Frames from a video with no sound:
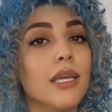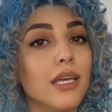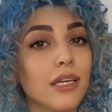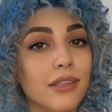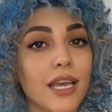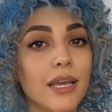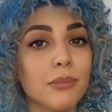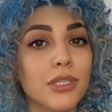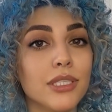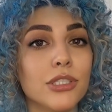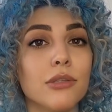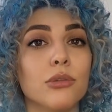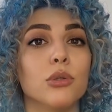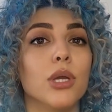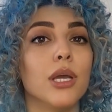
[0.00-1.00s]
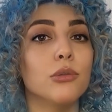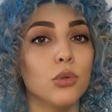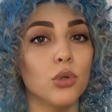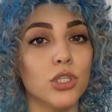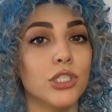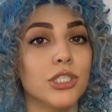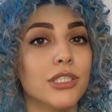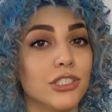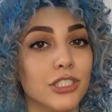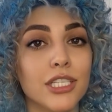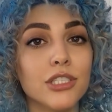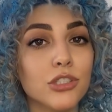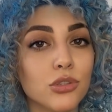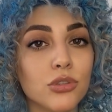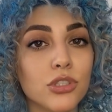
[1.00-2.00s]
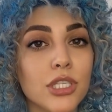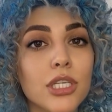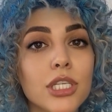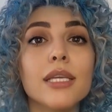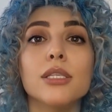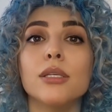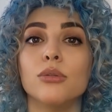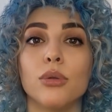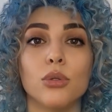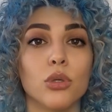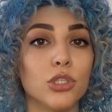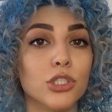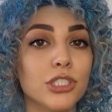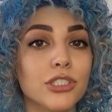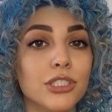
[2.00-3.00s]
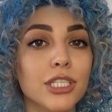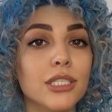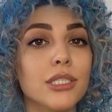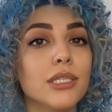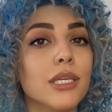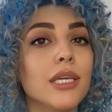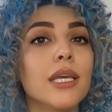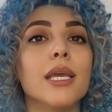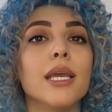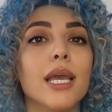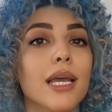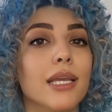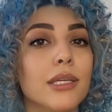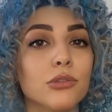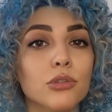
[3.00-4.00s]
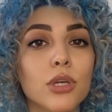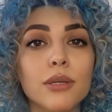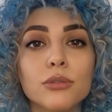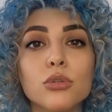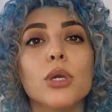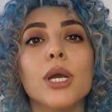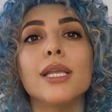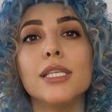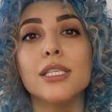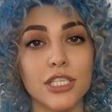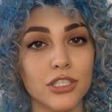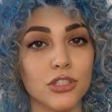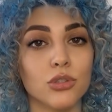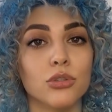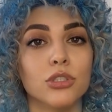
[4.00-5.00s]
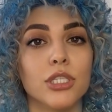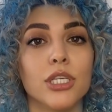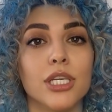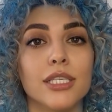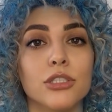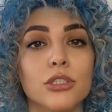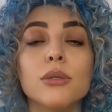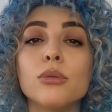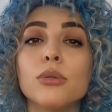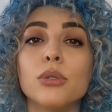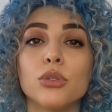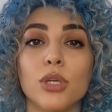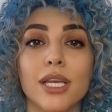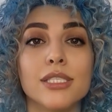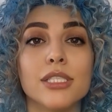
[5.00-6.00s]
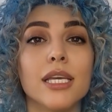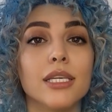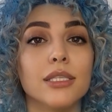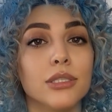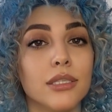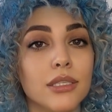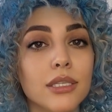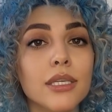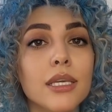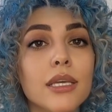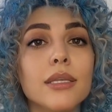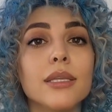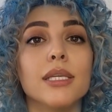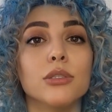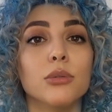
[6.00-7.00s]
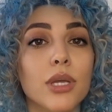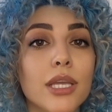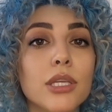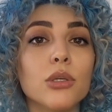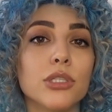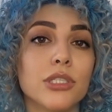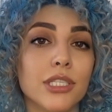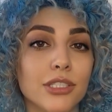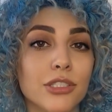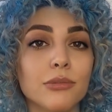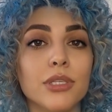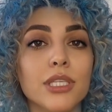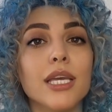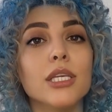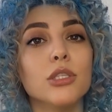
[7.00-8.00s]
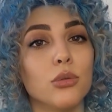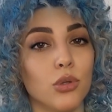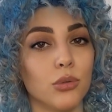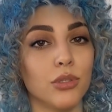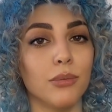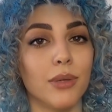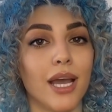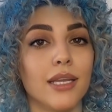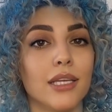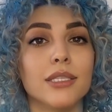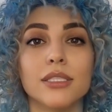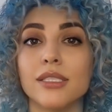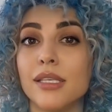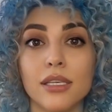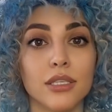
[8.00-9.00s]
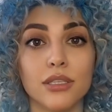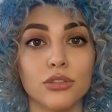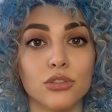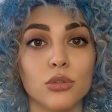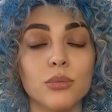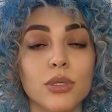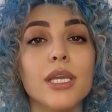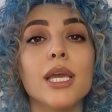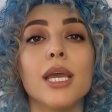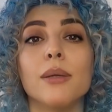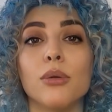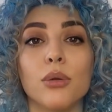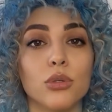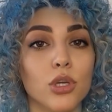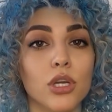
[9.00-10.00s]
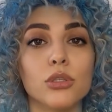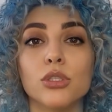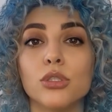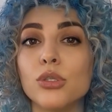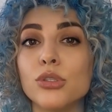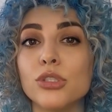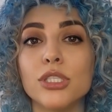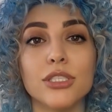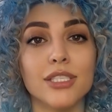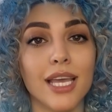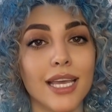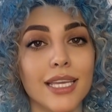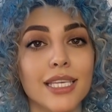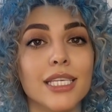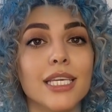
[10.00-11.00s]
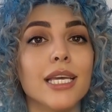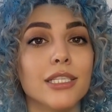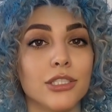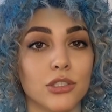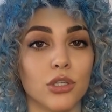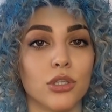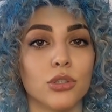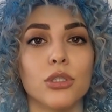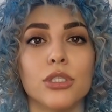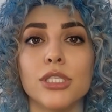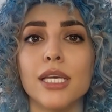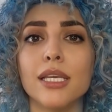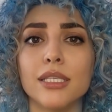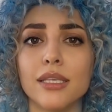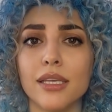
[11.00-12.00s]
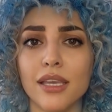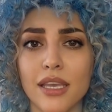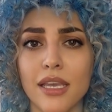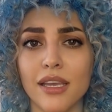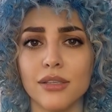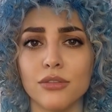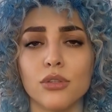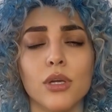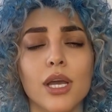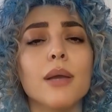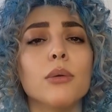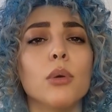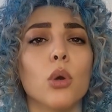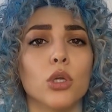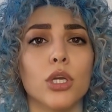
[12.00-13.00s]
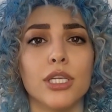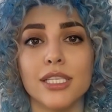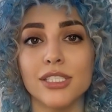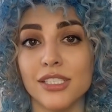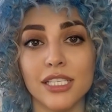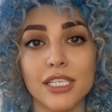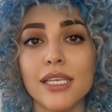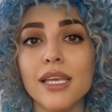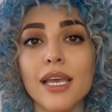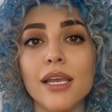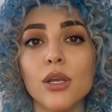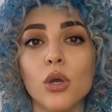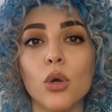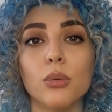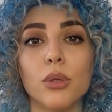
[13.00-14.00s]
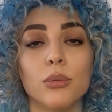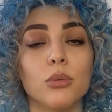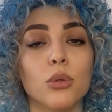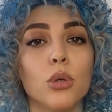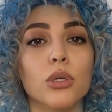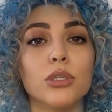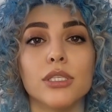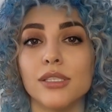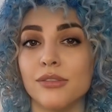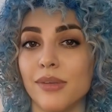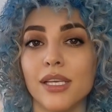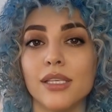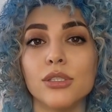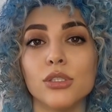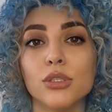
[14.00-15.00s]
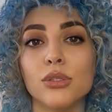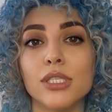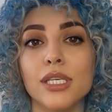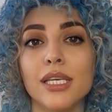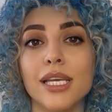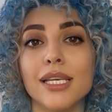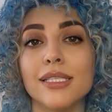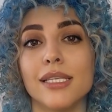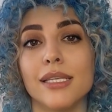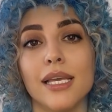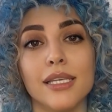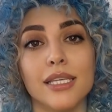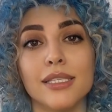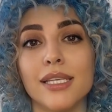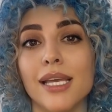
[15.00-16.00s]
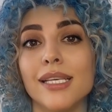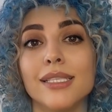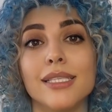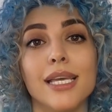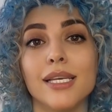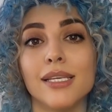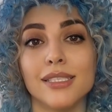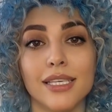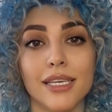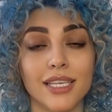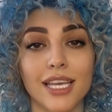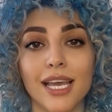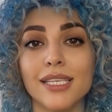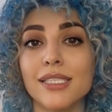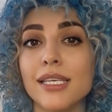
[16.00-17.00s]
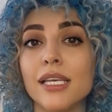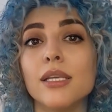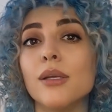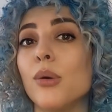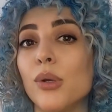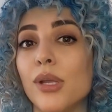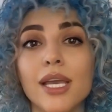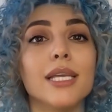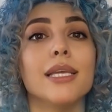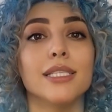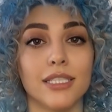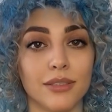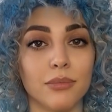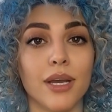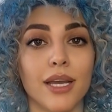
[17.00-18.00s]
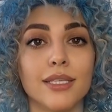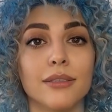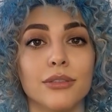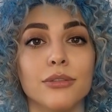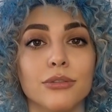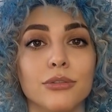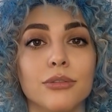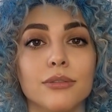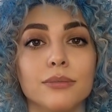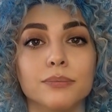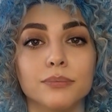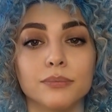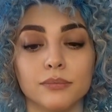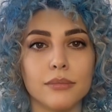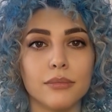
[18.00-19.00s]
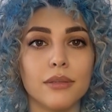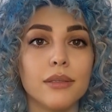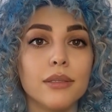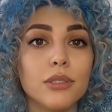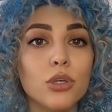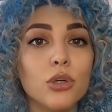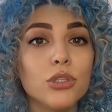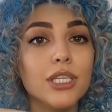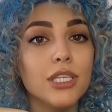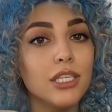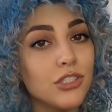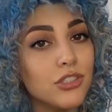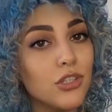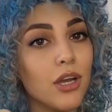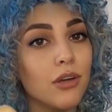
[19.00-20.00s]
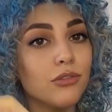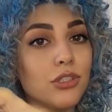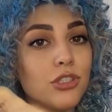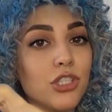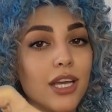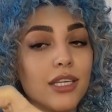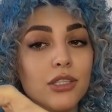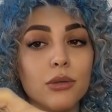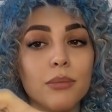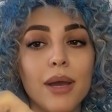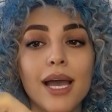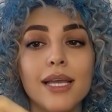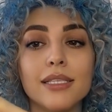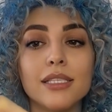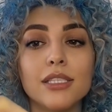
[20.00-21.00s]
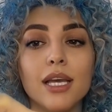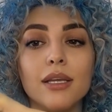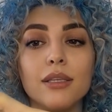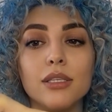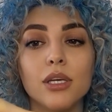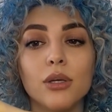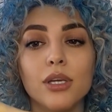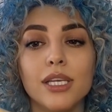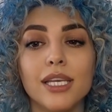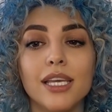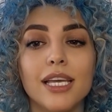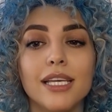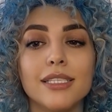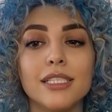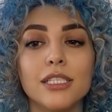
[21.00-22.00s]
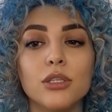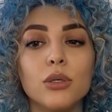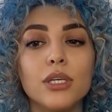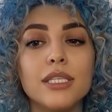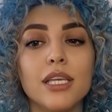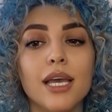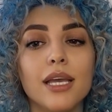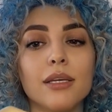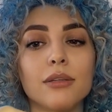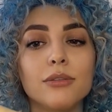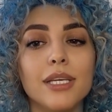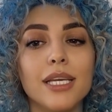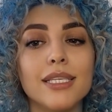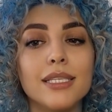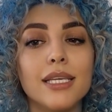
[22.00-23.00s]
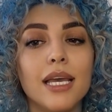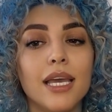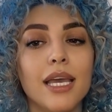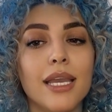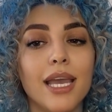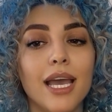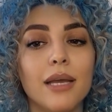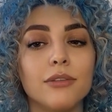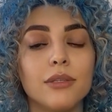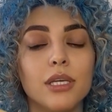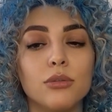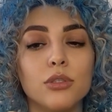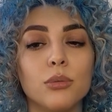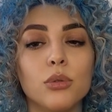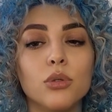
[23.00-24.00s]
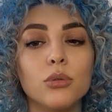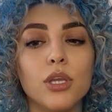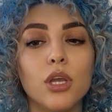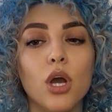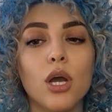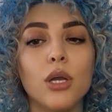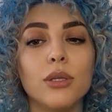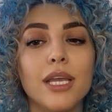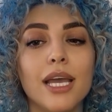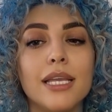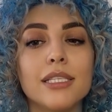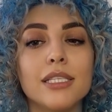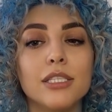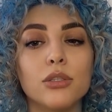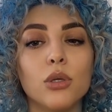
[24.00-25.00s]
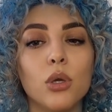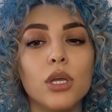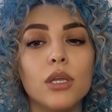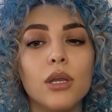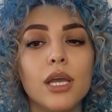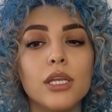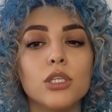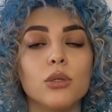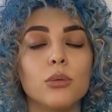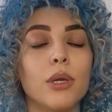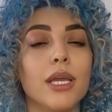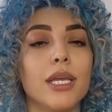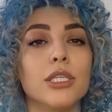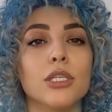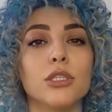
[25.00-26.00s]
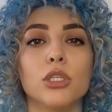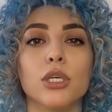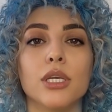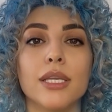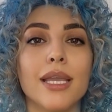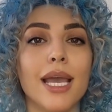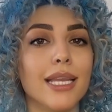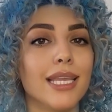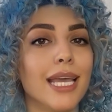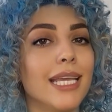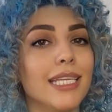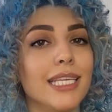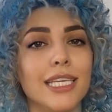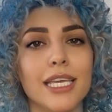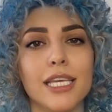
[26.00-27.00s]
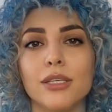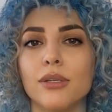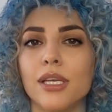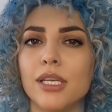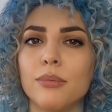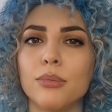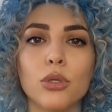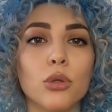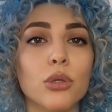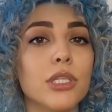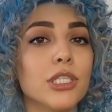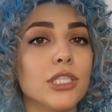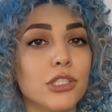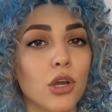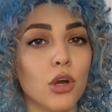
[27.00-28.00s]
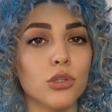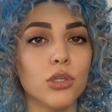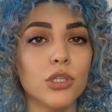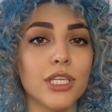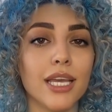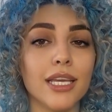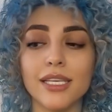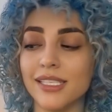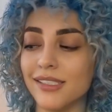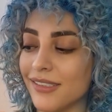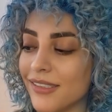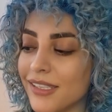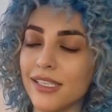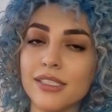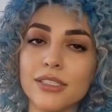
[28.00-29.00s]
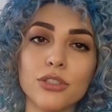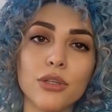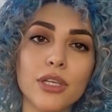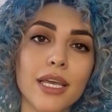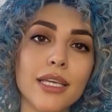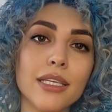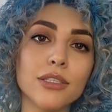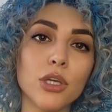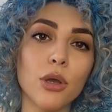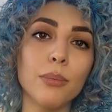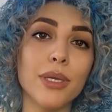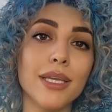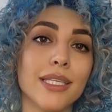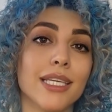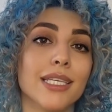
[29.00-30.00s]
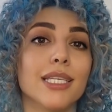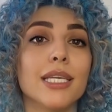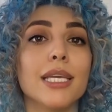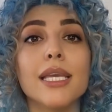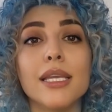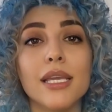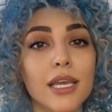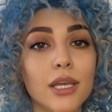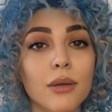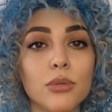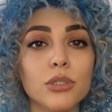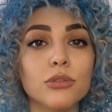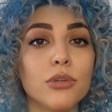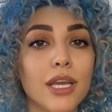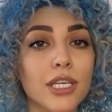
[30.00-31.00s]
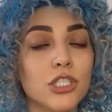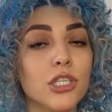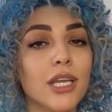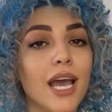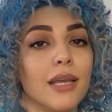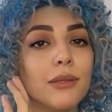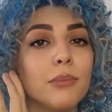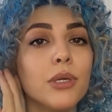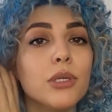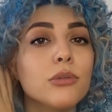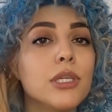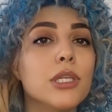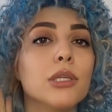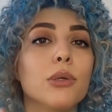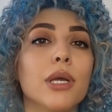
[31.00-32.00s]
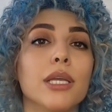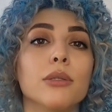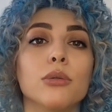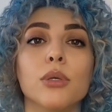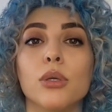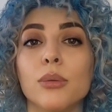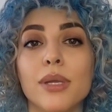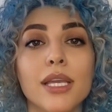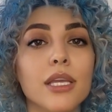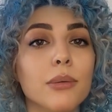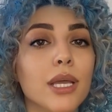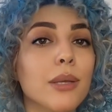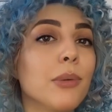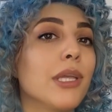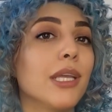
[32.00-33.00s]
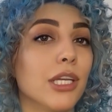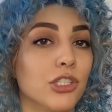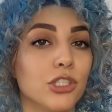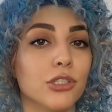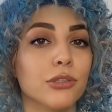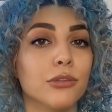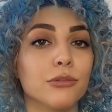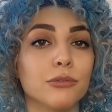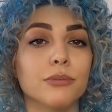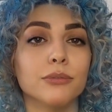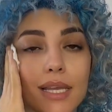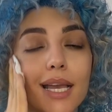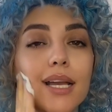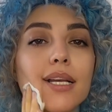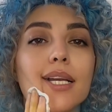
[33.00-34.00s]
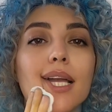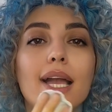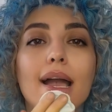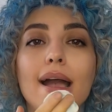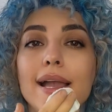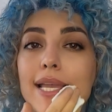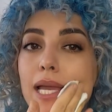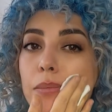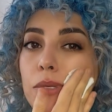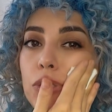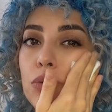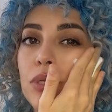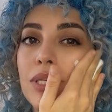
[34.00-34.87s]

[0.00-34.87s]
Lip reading: That means if you have oily skin, use a cleanser for oily skin, and if you have dry skin, use a cleanser for dry skin. This way your skin's pH will be balanced. So be careful not to use just any cleanser on your skin. If you have oily skin and open pores, it's better to use a cleanser that contains salicylic acid or niacinamide. Using a soft, gentle pad, start thoroughly cleansing your entire face, carefully removing all the excess oil, accumulated dirt, and any lingering impurities on your delicate skin so that it's completely clean, refreshed, and perfectly ready for your makeup application. If you can